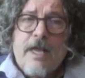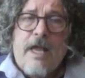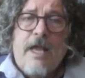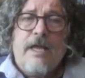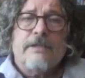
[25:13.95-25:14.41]

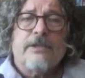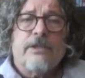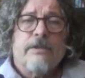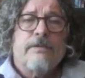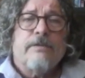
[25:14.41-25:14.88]
And
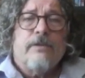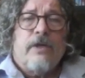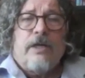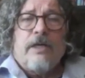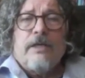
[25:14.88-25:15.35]
so
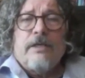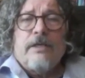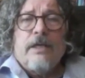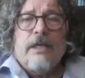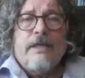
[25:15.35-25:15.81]

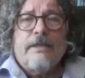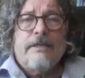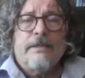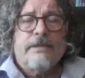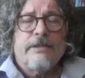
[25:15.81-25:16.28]

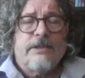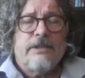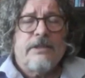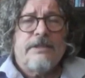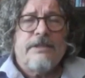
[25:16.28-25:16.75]

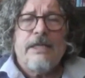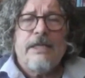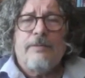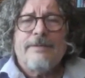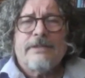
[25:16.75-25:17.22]
the
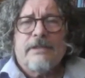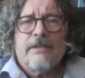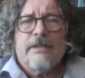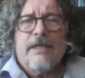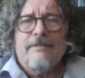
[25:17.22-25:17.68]
genome is
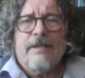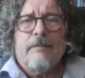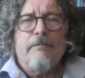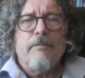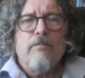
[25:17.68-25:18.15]
a kind of like
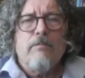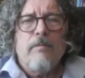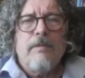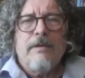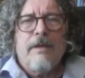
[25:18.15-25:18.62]

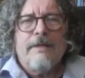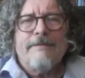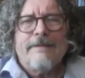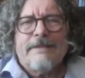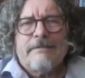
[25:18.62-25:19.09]

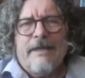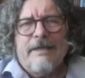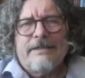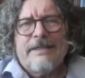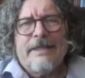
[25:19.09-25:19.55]
in
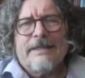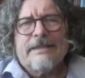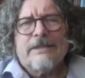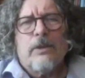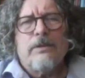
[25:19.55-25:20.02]
a sense,
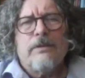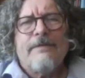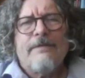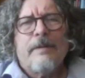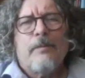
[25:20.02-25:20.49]
its own
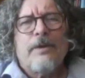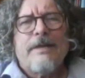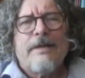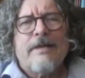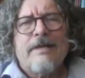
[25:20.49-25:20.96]
living,
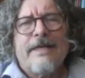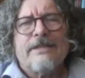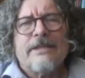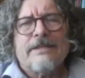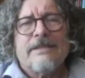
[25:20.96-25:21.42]
breathing thing,
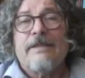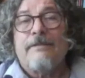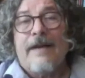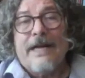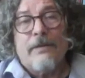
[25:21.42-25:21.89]
just as the
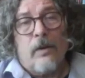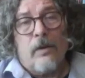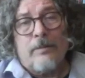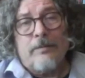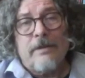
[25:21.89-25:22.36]

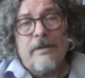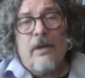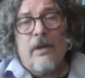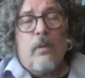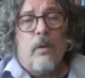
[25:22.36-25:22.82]
virome
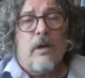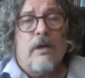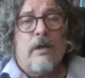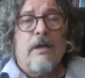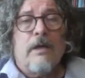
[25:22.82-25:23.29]

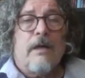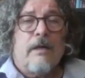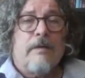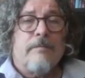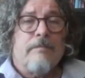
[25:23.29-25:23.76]
or
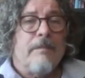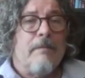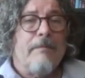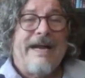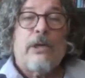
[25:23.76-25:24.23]
our
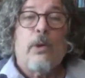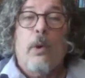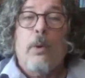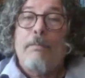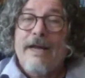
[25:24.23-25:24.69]

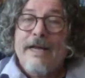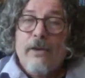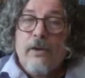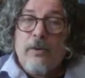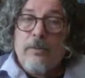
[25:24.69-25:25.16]

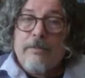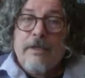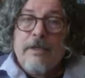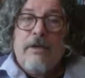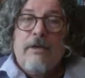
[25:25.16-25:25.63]
microbiome,
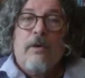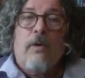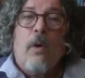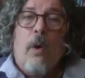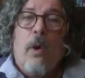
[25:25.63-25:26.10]

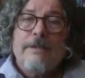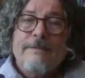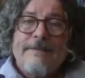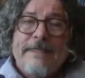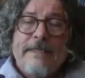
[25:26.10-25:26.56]
or all
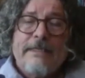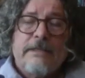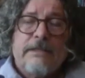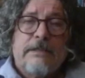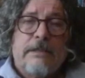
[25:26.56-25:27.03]
of
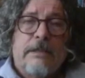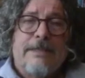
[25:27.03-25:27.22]
these